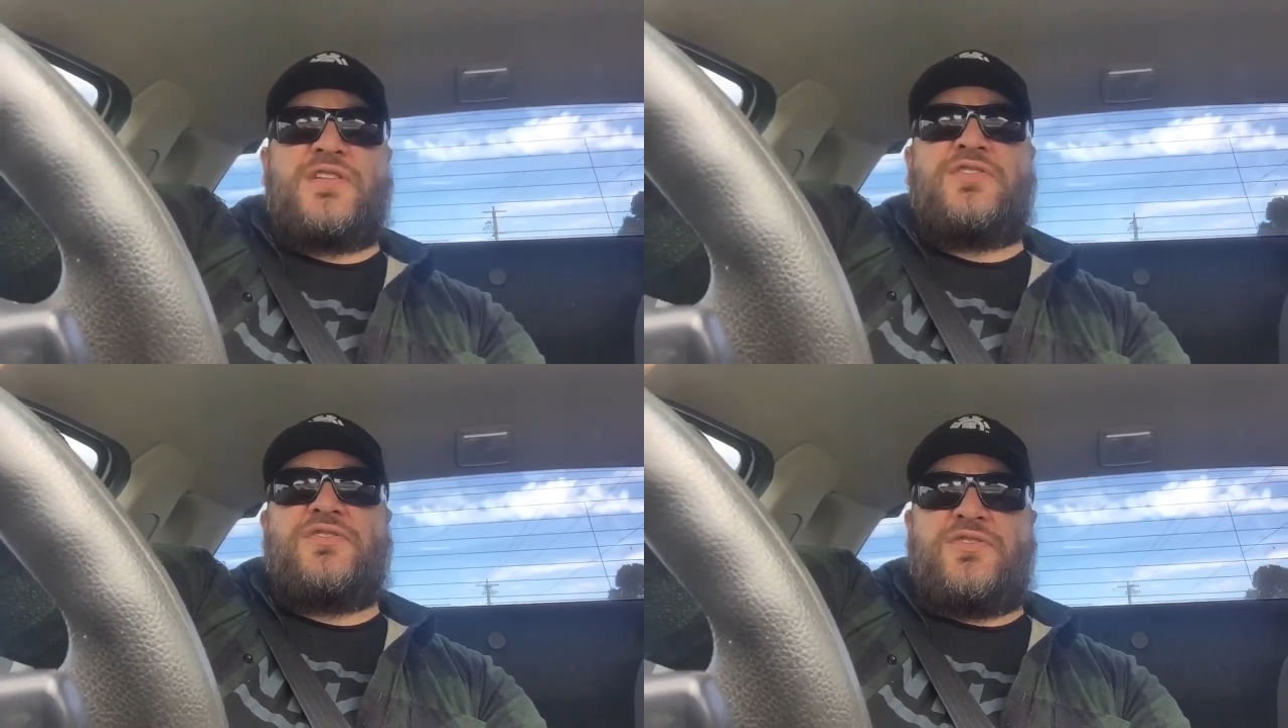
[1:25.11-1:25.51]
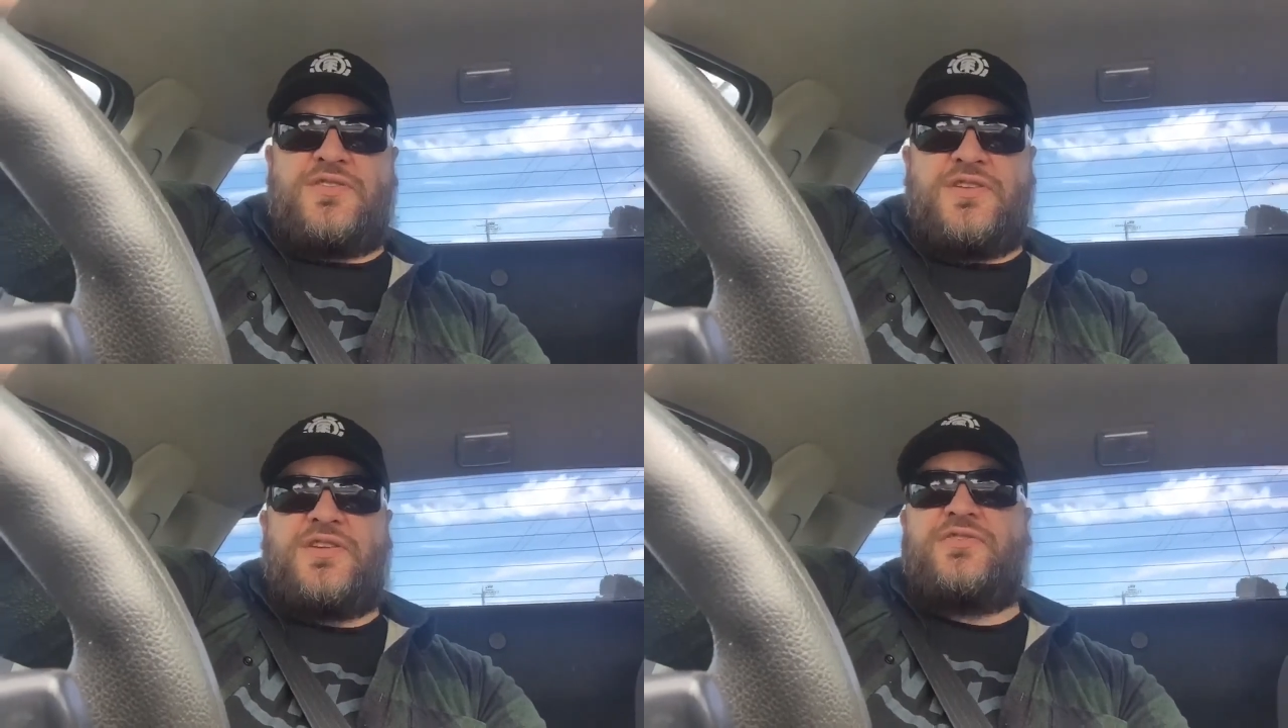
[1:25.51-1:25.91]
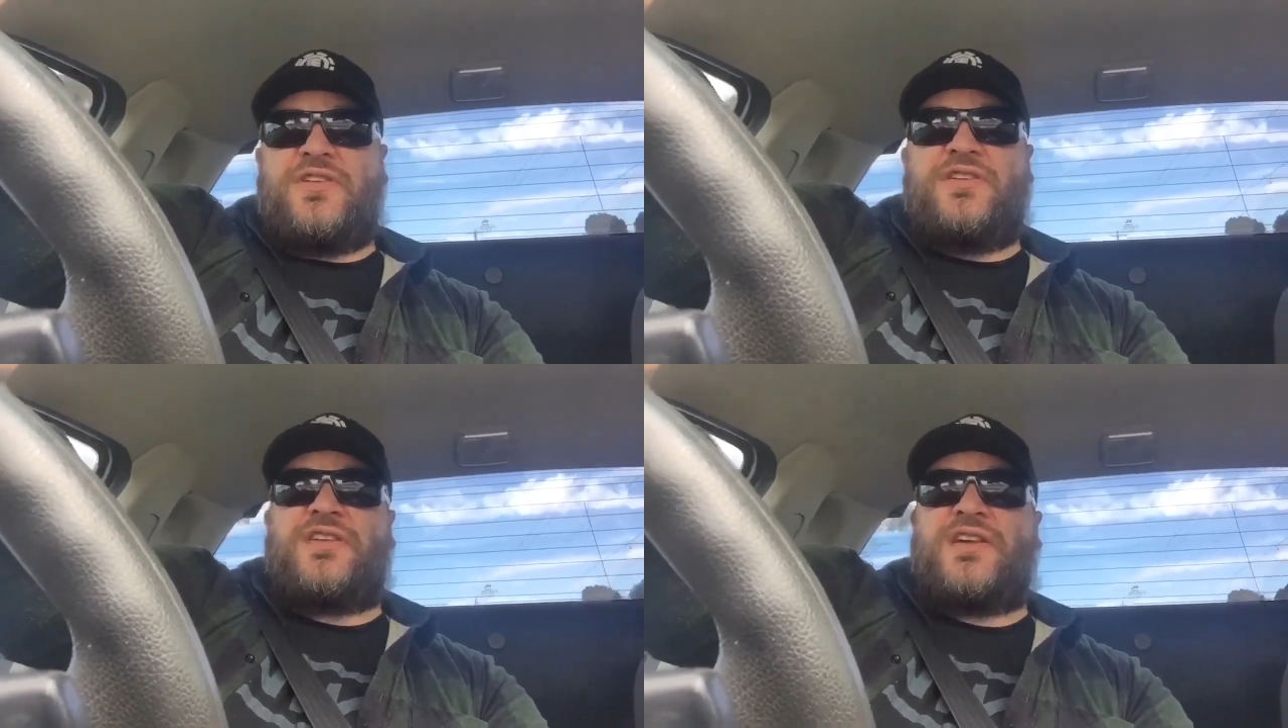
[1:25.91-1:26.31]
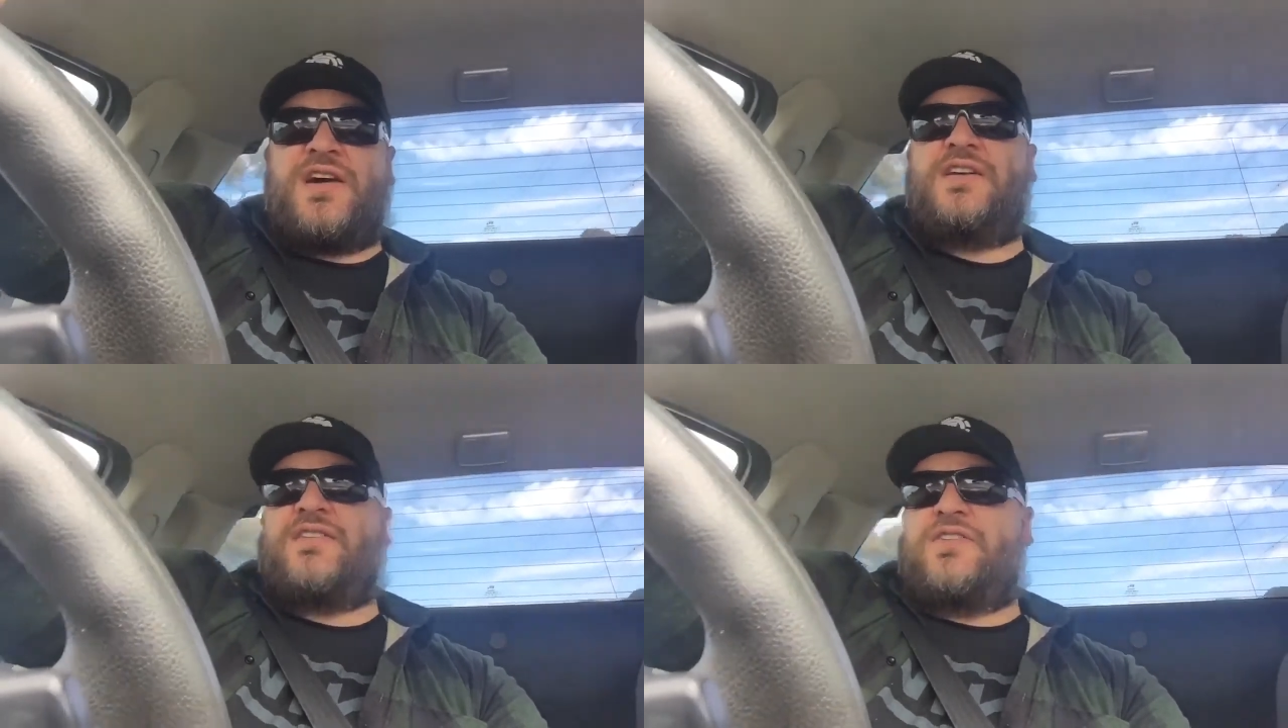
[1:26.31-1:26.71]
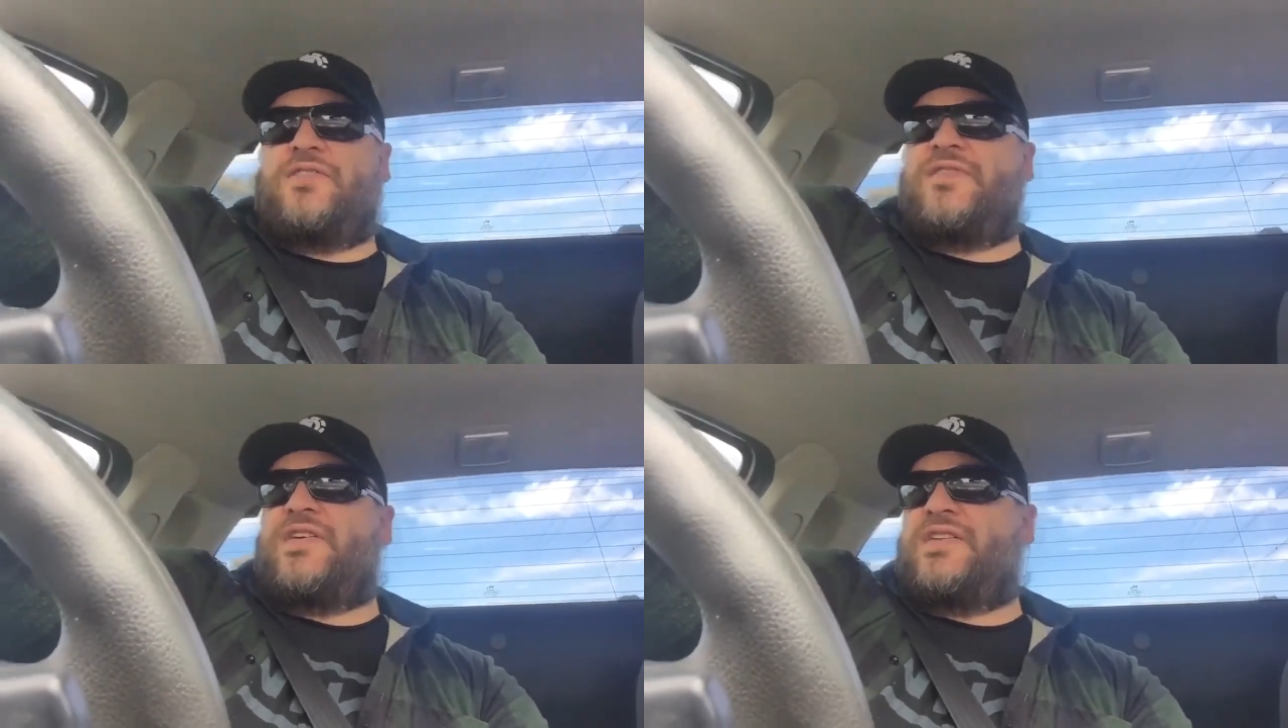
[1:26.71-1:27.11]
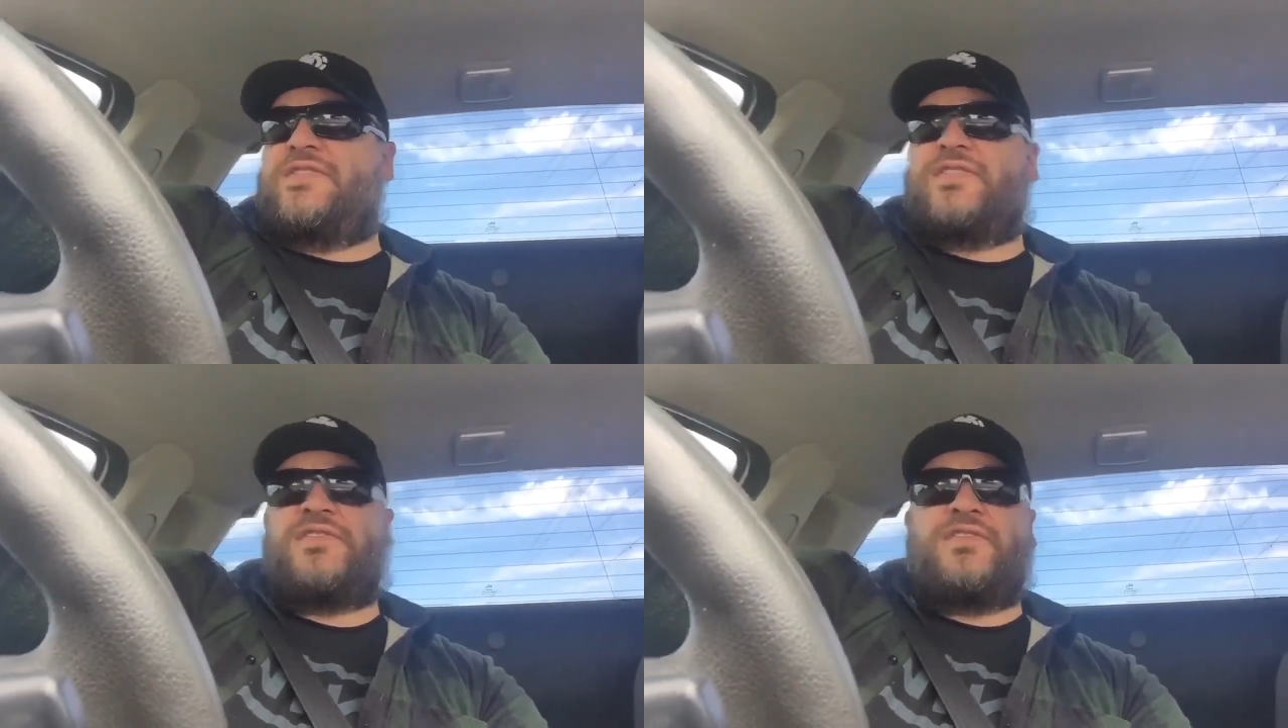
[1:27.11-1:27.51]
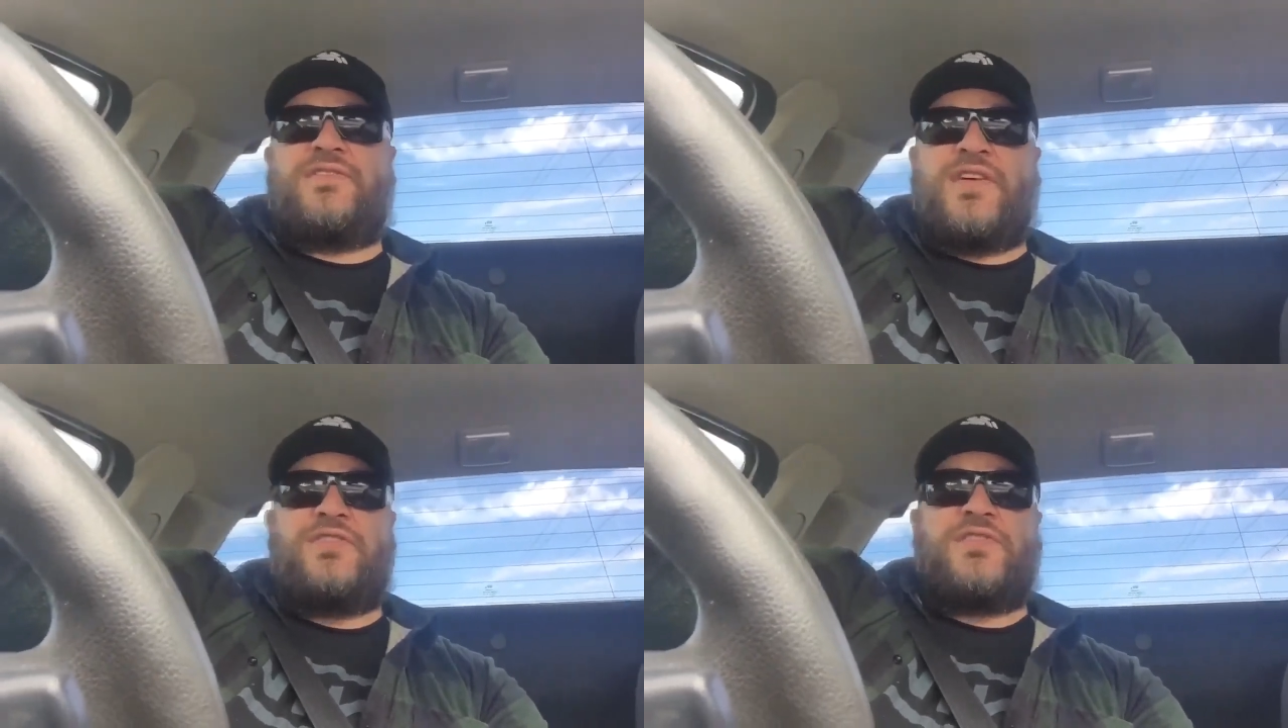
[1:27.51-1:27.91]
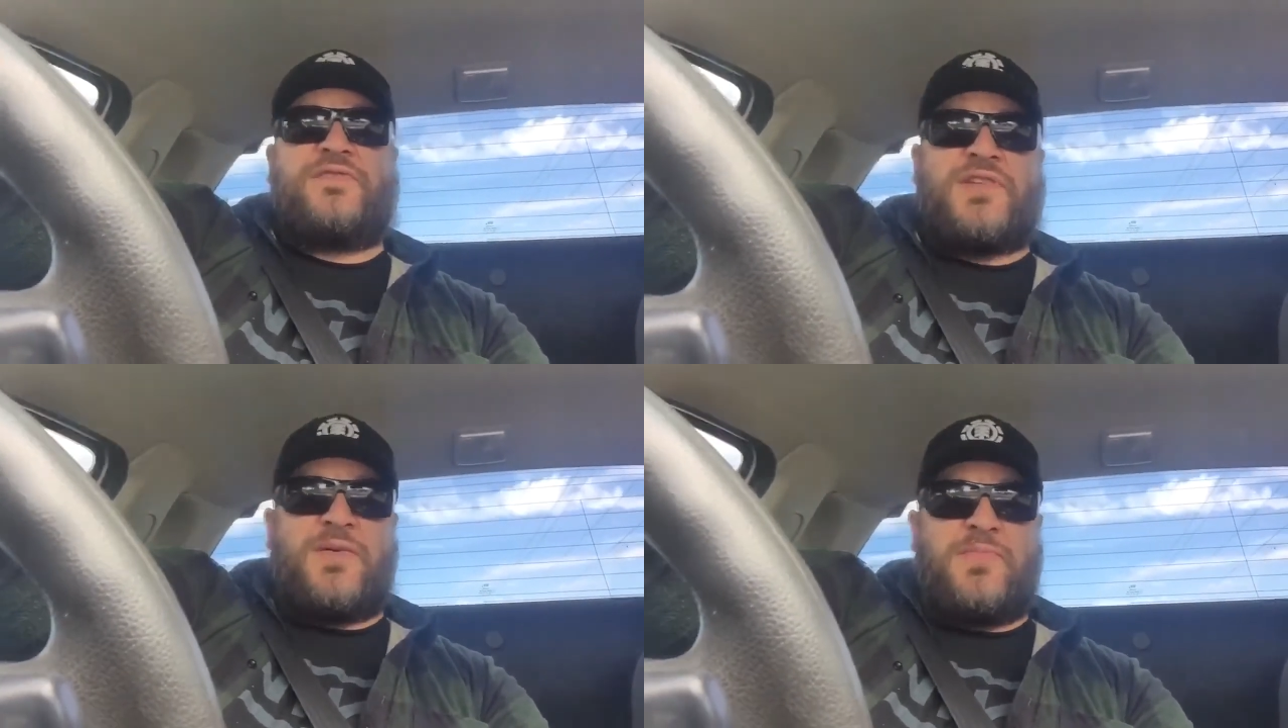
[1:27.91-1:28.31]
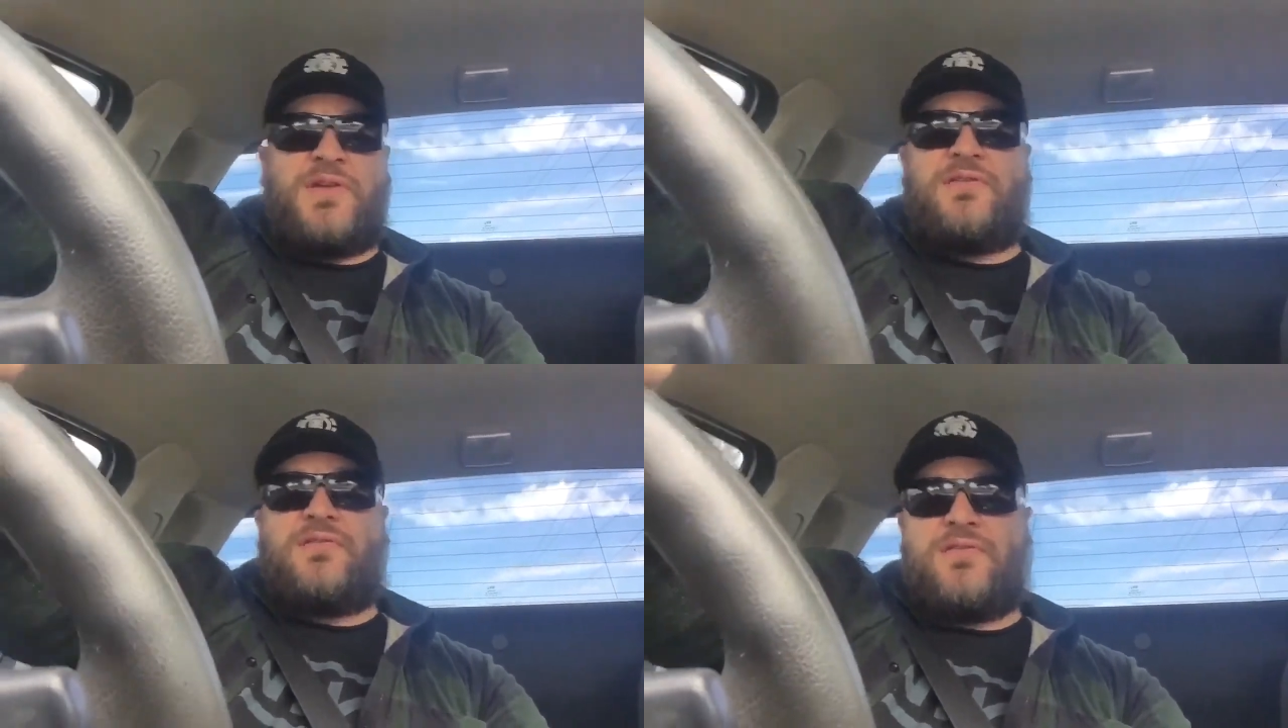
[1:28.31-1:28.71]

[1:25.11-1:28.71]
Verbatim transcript: That's usually a good indicator that I've had a decent dose of something,